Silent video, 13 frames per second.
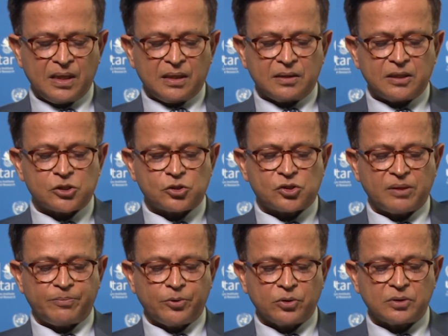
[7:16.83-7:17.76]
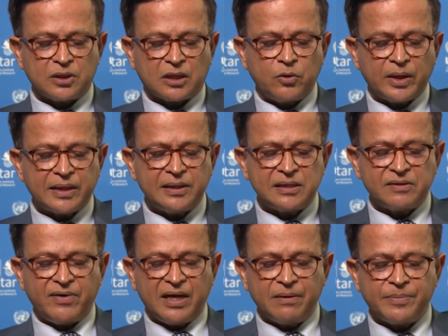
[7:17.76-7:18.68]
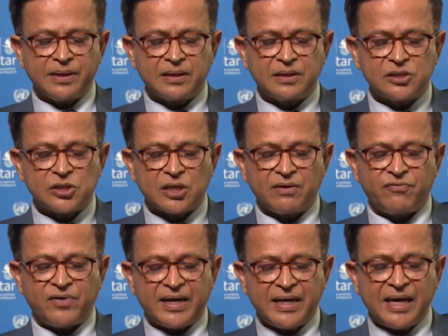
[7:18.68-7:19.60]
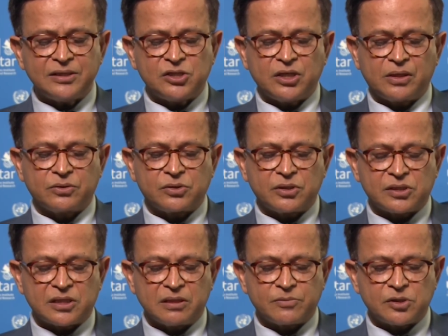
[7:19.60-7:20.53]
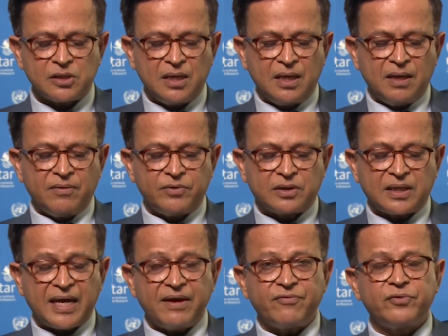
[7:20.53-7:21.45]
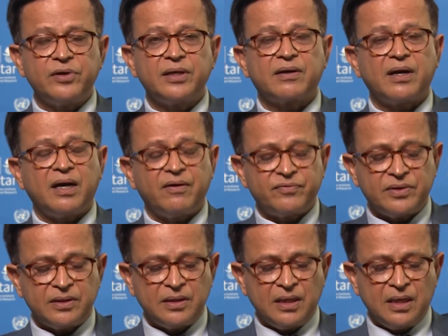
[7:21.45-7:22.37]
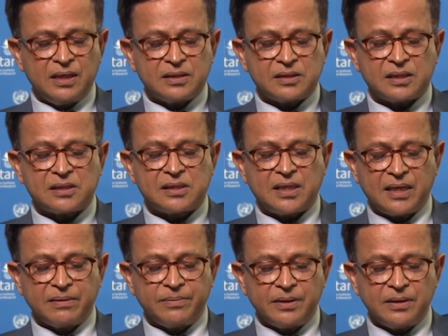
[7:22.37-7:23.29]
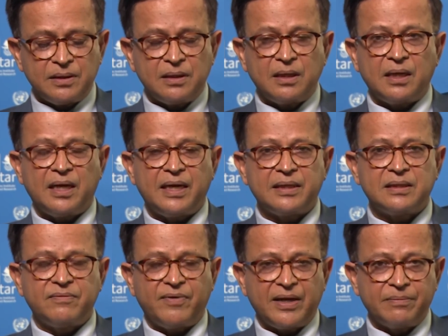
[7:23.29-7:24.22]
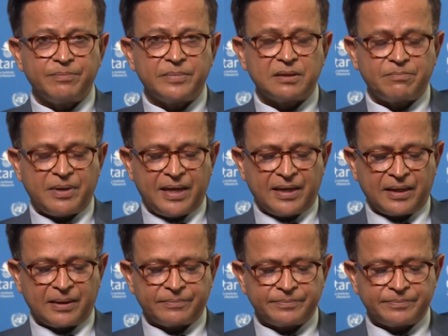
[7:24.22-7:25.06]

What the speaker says: They should support the quickly developing digital finance ecosystems with carefully crafted, sustainable and development planning.